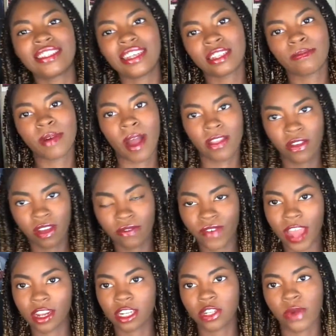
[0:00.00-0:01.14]
is a bar that you can
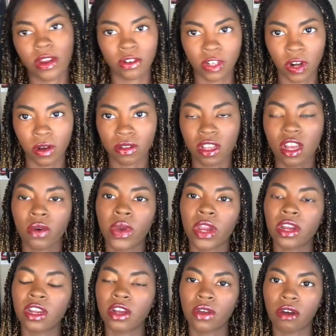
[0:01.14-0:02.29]
find at Trader Joe's. We are
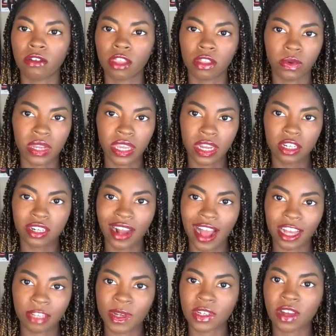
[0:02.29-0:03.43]
going to go through each
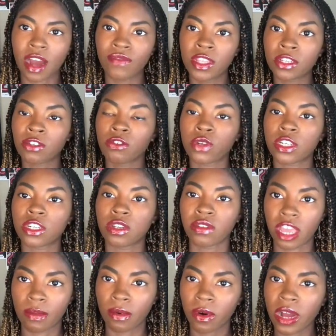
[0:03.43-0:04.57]
aspect of this nutrition
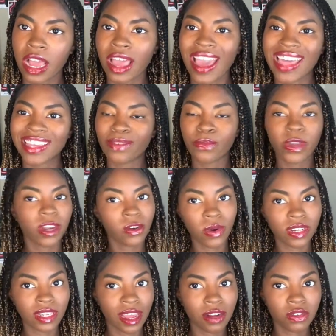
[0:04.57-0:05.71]
label, and then we are going
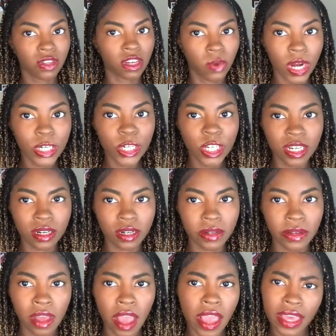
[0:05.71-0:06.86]
to answer the question,
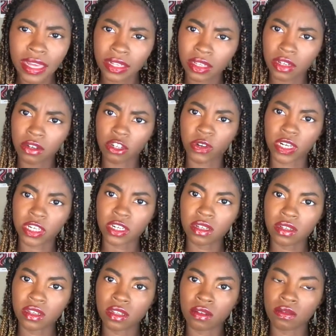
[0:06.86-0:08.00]
is it
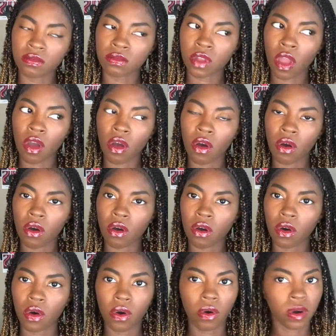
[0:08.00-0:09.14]
nutritious
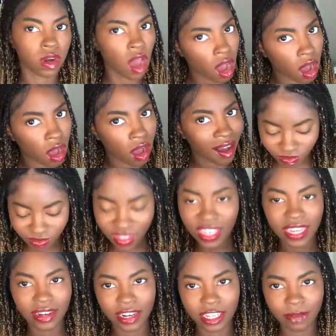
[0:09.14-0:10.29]
or not?
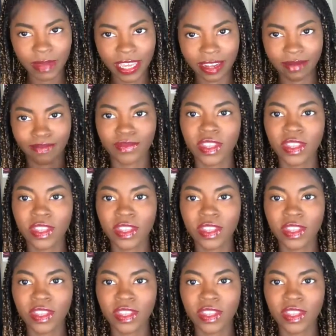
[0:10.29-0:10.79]
Let's begin.